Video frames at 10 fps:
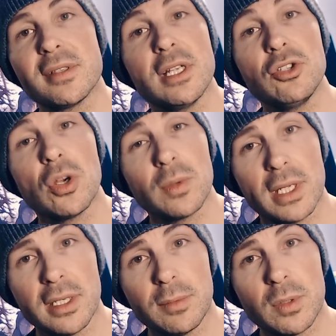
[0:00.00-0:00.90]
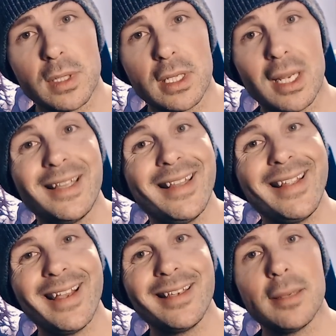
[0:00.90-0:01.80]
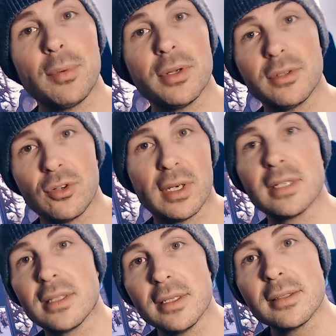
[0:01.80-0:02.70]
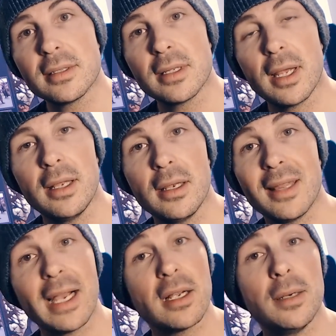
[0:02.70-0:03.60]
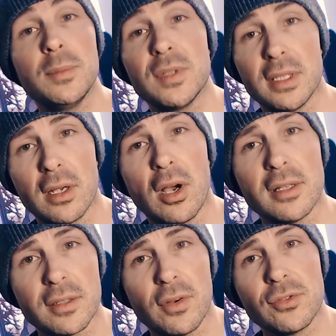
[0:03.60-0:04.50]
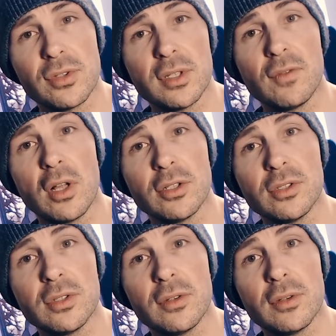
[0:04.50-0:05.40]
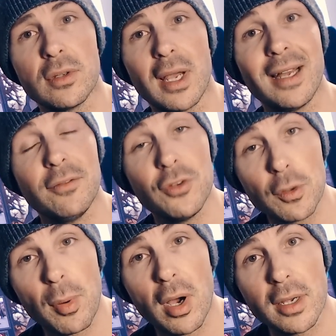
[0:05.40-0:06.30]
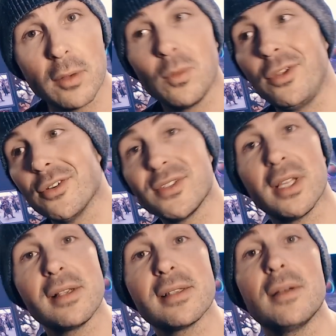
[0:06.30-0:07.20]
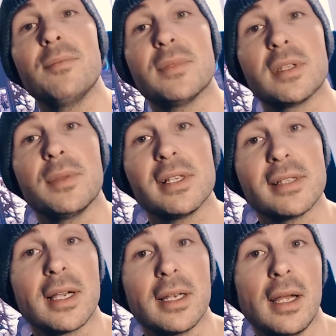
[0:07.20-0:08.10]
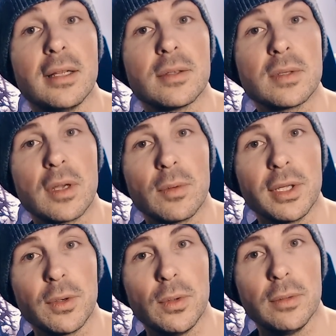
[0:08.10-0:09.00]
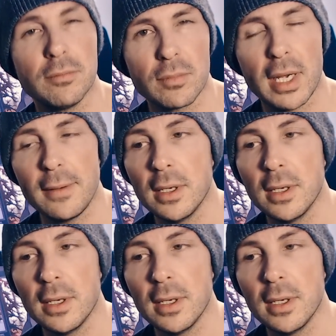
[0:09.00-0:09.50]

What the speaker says: They don't end up doing it, and then they end up on Craigslist. And that comes at the cost of hundreds of dollars out of your pocket when you're selling something secondhand. So it's not really cool, right?